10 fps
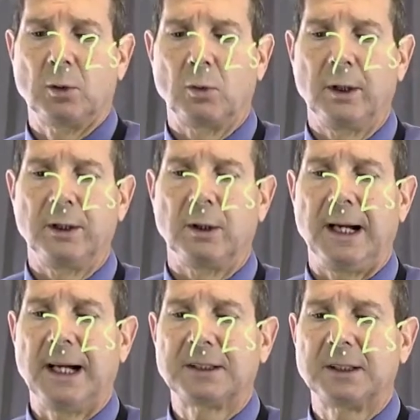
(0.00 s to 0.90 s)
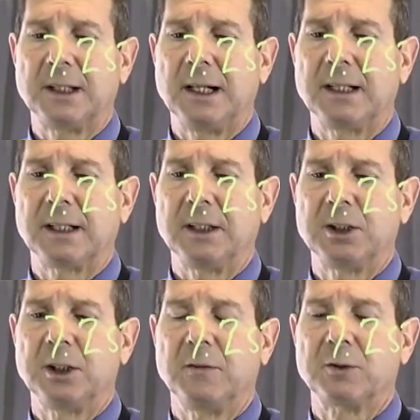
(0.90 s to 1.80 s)
when you're acidotic, it
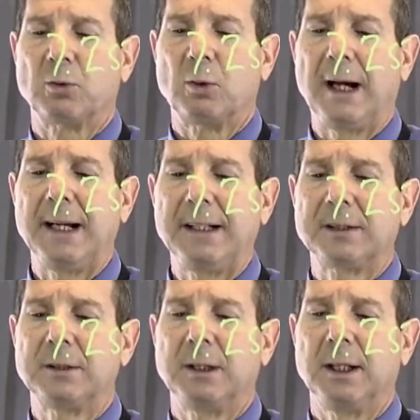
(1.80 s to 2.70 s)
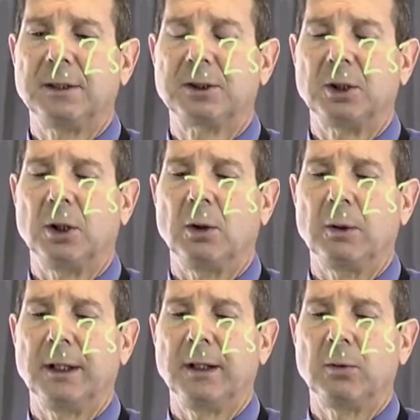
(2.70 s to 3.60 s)
shifts right, and
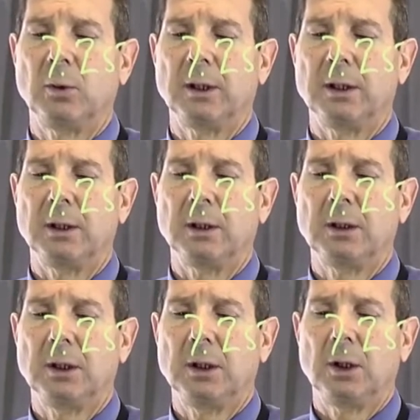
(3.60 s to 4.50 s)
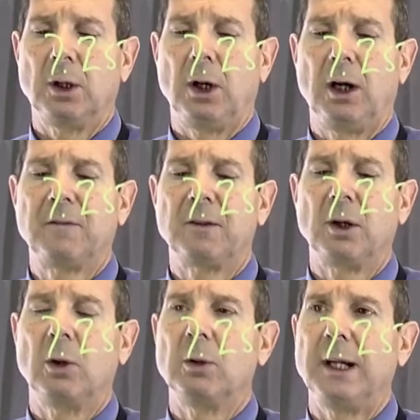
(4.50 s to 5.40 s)
so it will
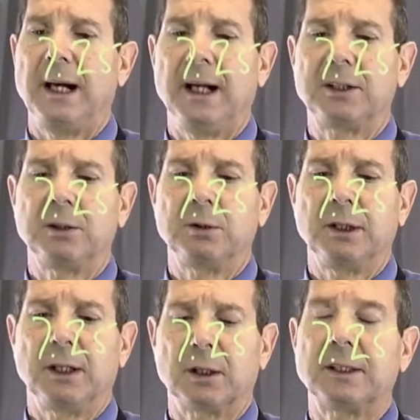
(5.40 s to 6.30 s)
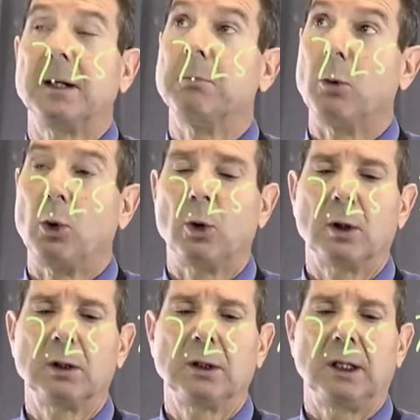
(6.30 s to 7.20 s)
offload it'll take
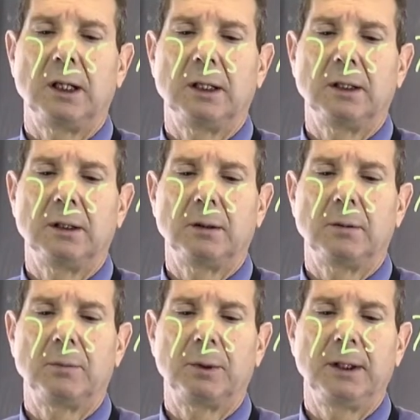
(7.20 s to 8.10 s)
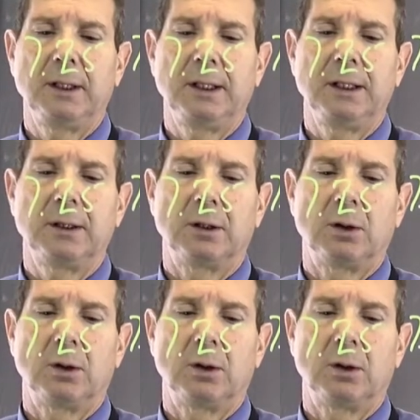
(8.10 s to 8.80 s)
more PO2